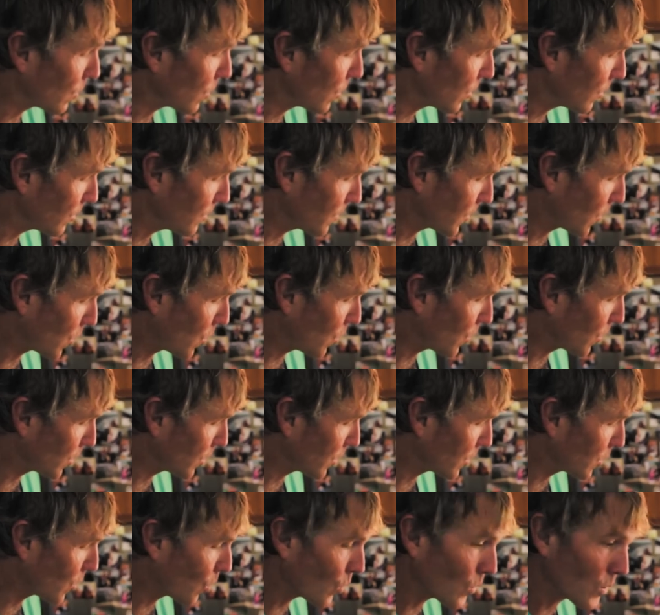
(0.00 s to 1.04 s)
or the
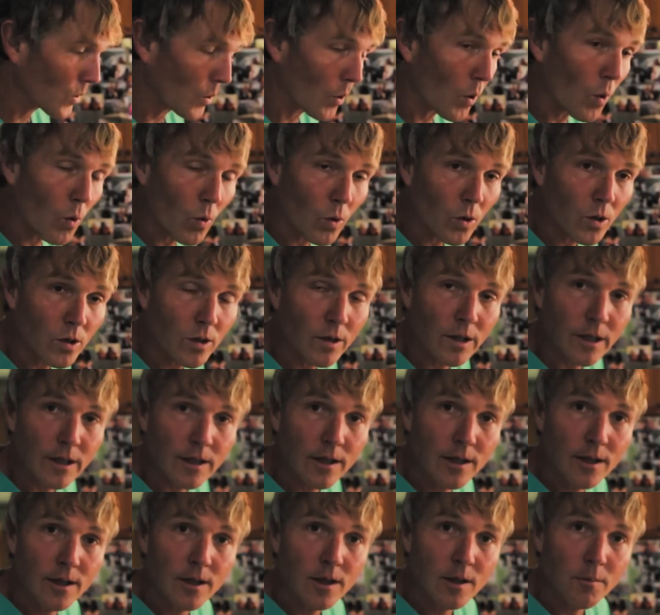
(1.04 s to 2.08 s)
coconut oil orally.
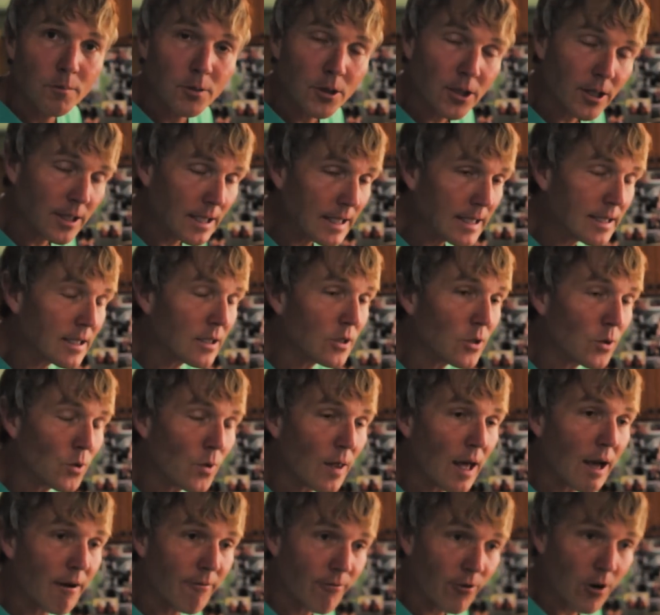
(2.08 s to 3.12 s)
But you're going to need to do
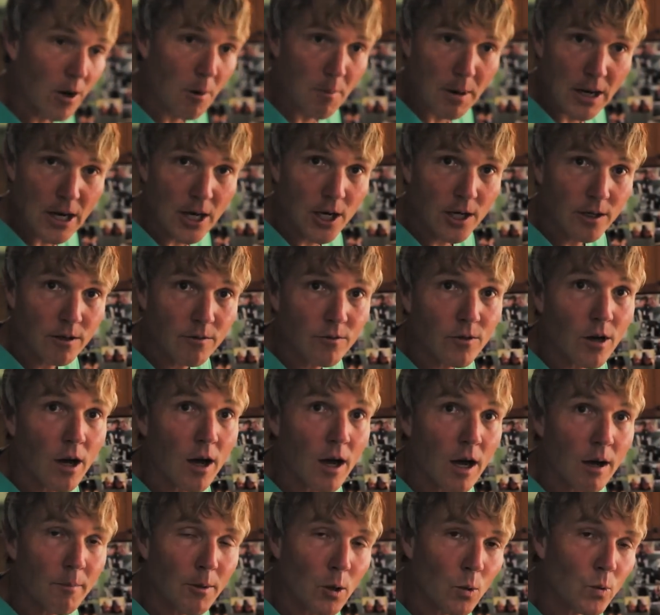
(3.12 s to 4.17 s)
that for a period of
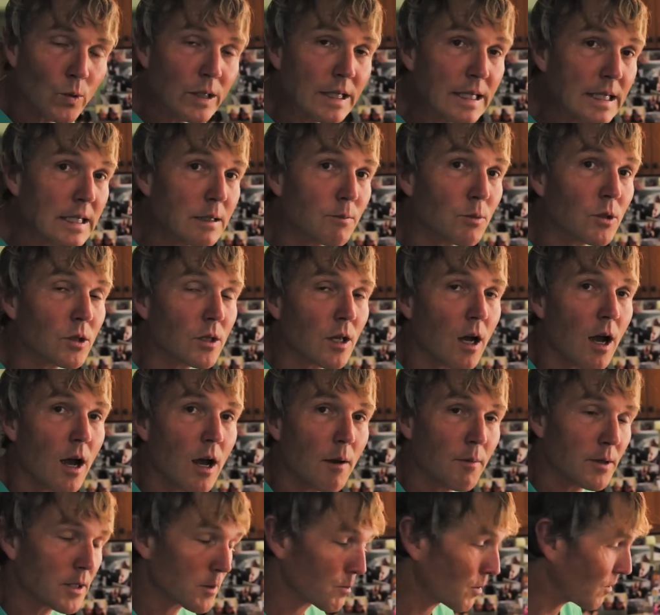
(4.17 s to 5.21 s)
time. A reasonable
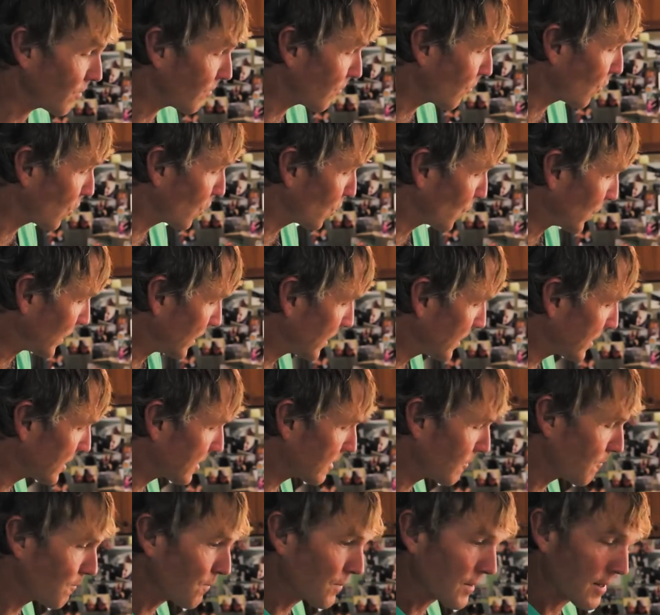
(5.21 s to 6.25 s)
time is about 4
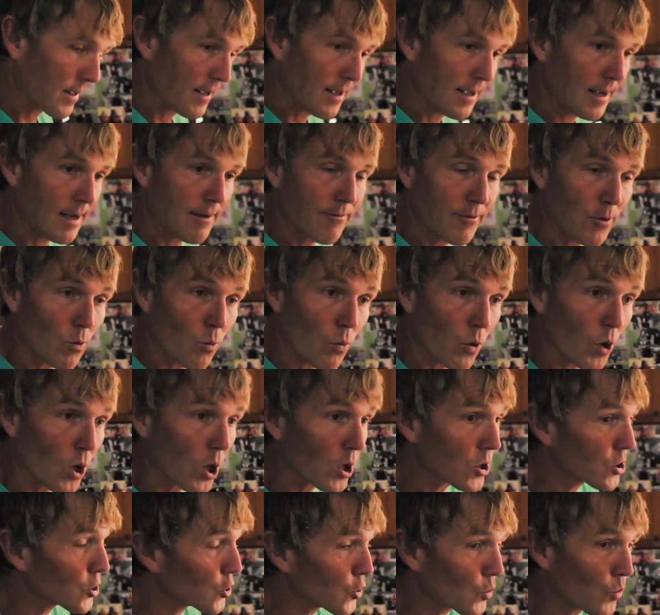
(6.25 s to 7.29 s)
weeks. If it
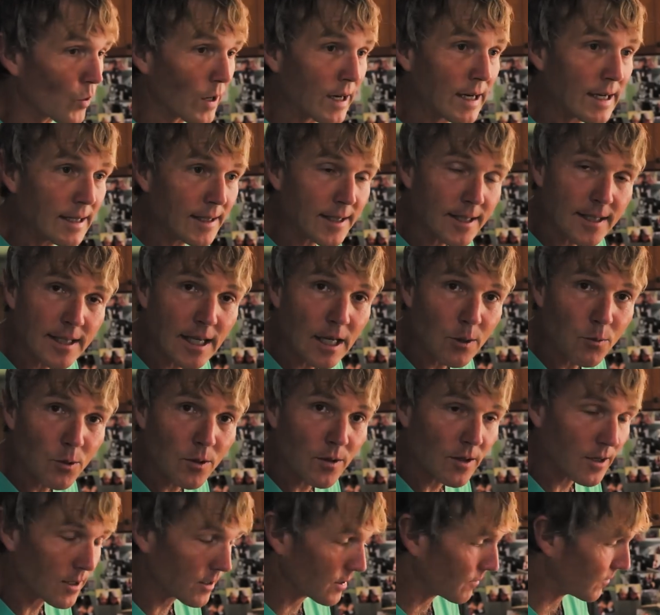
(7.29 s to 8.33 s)
works, great. Stick with
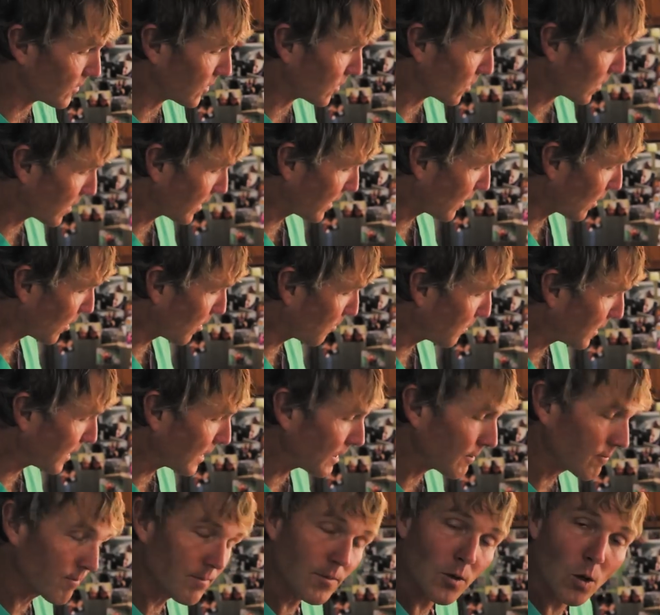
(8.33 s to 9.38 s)
it. If it's not
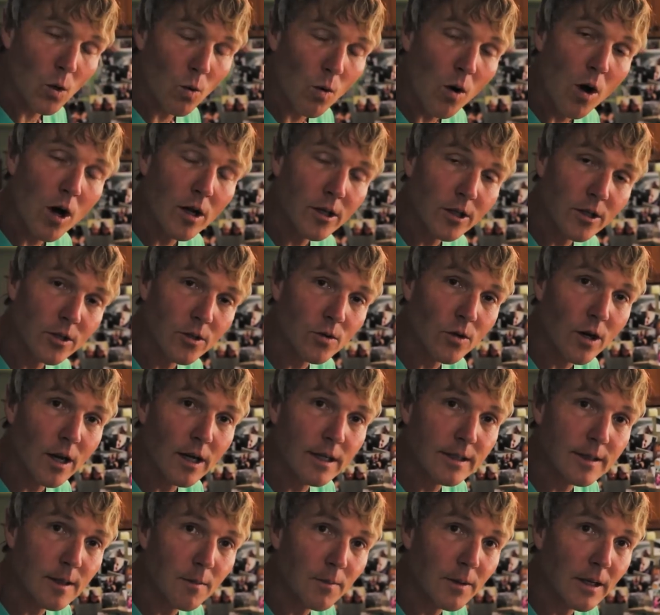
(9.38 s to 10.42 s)
helping, go on and try
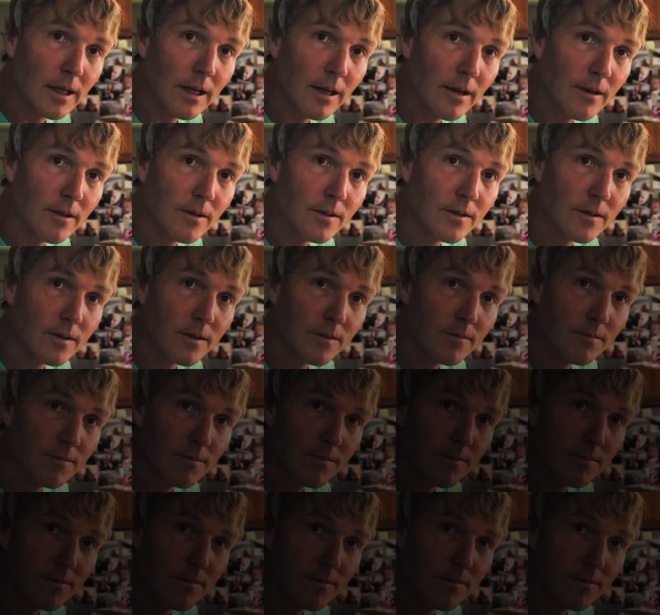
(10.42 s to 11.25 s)
something else.